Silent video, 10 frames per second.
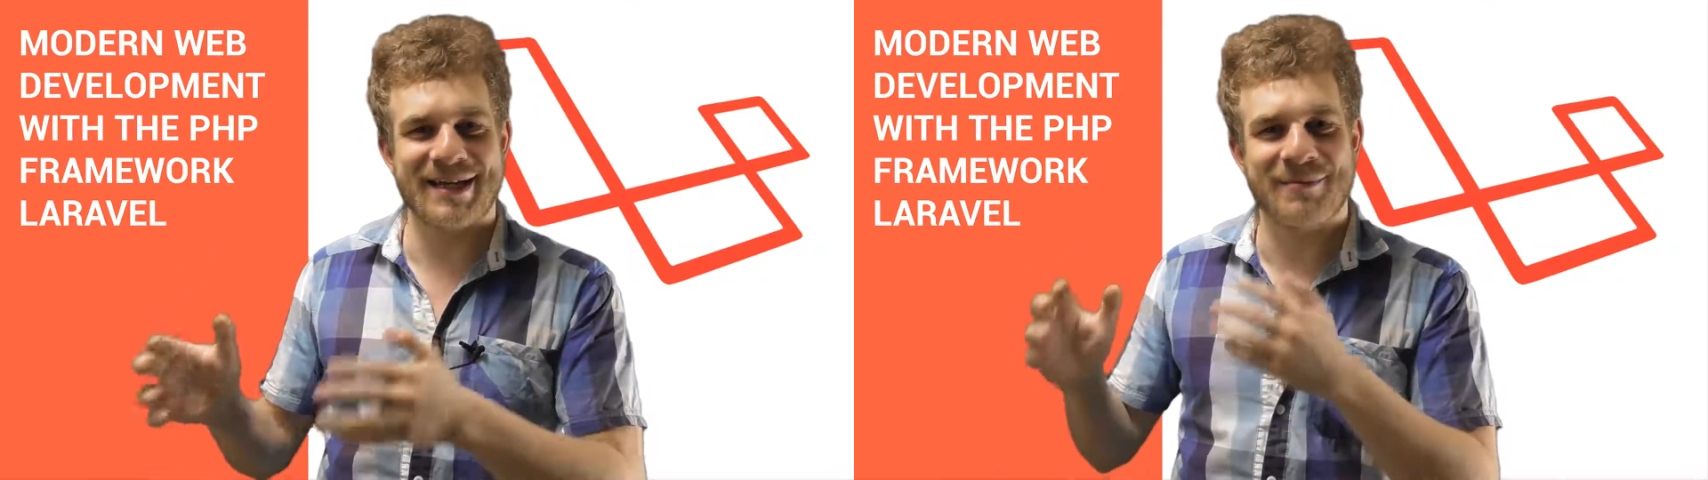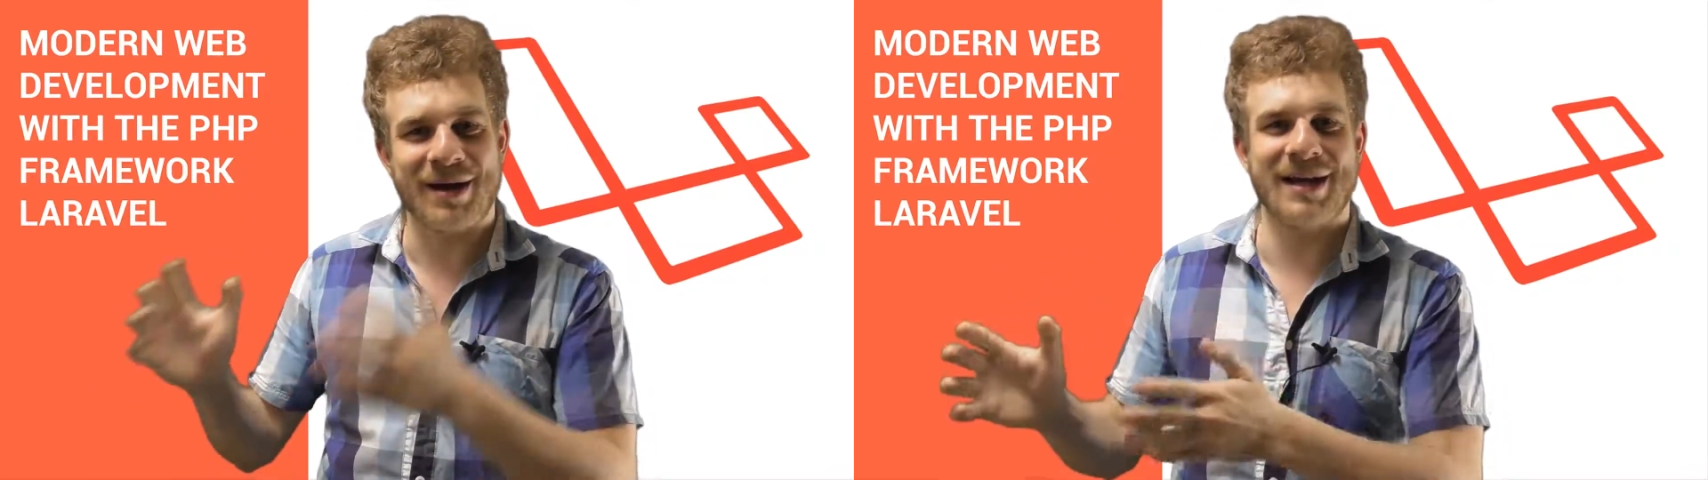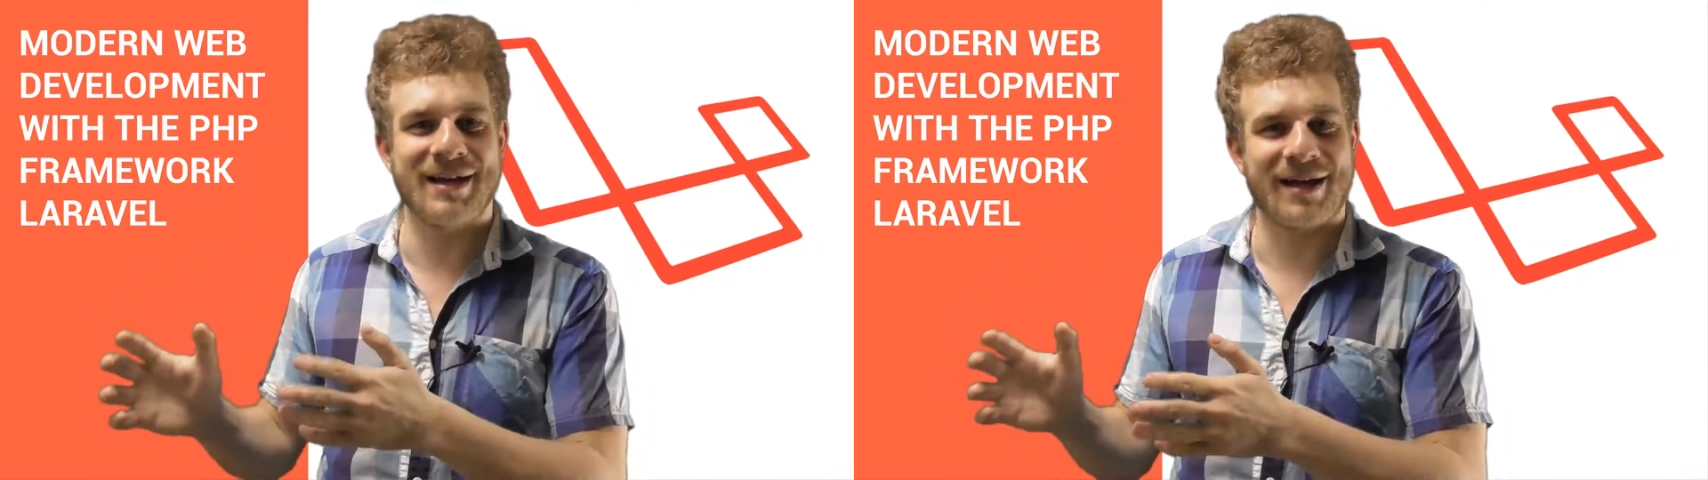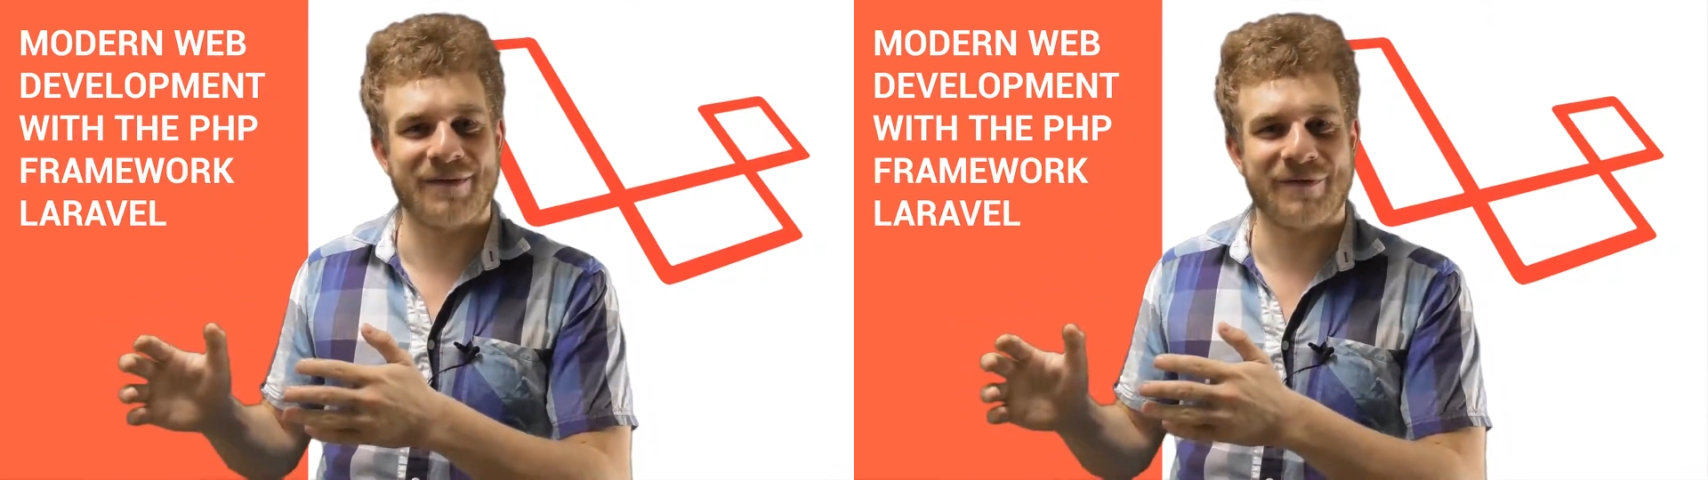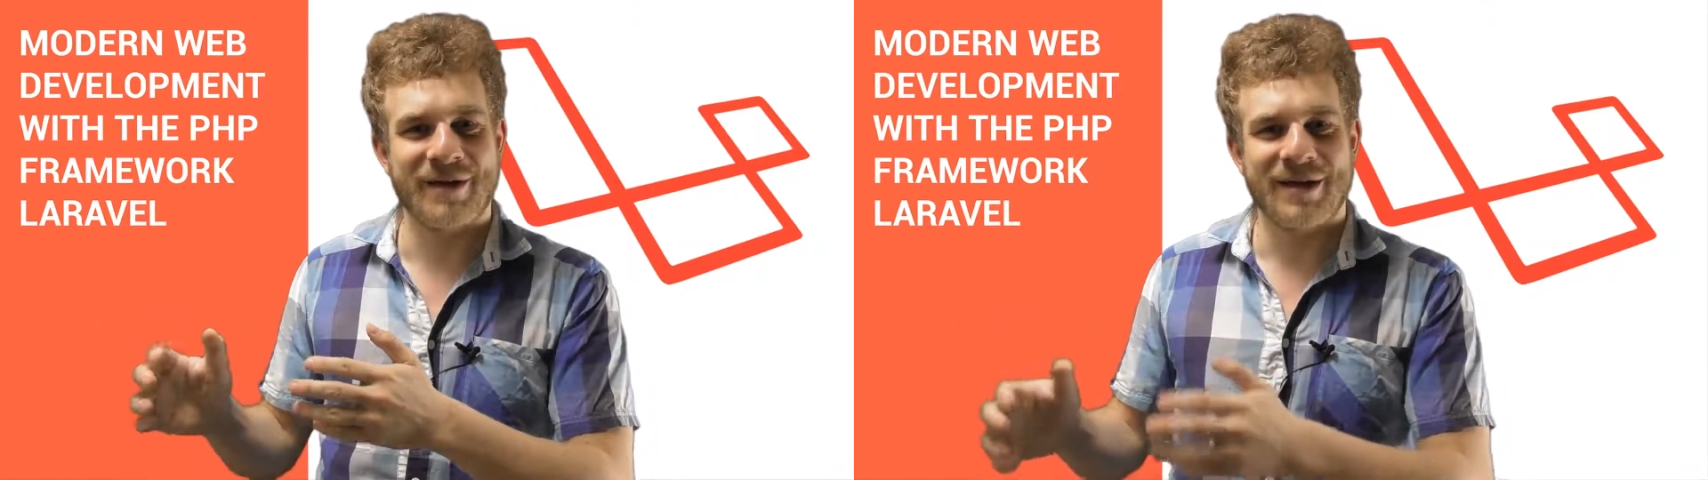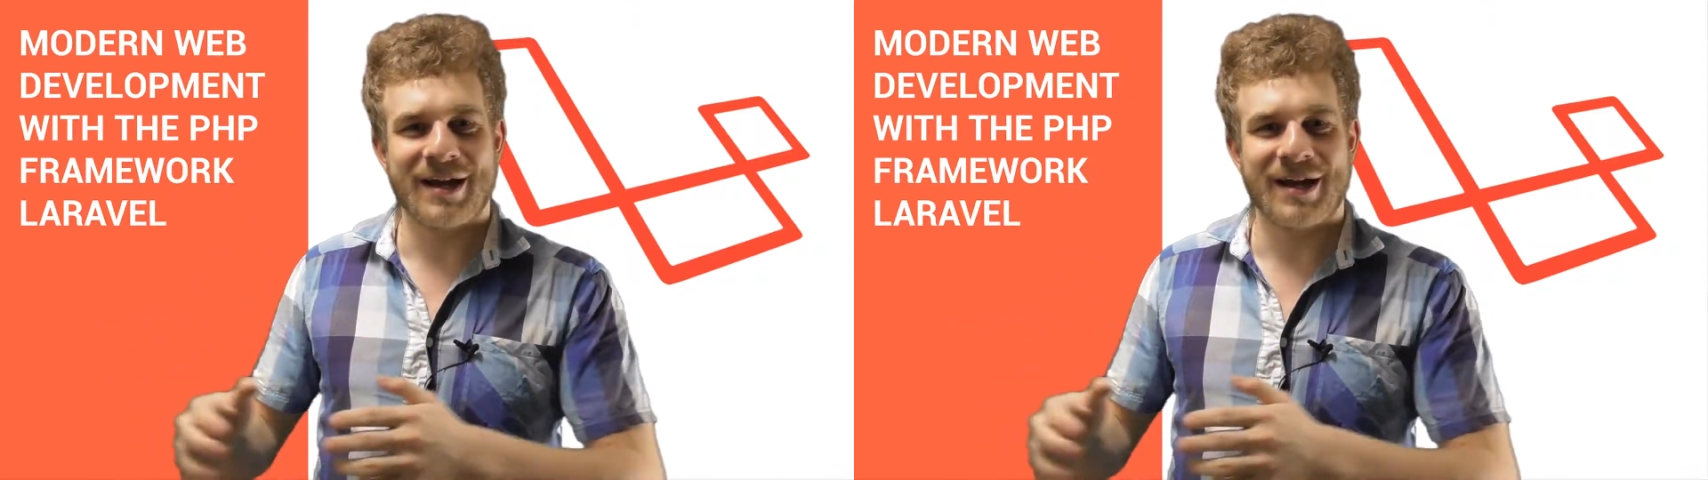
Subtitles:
in my life,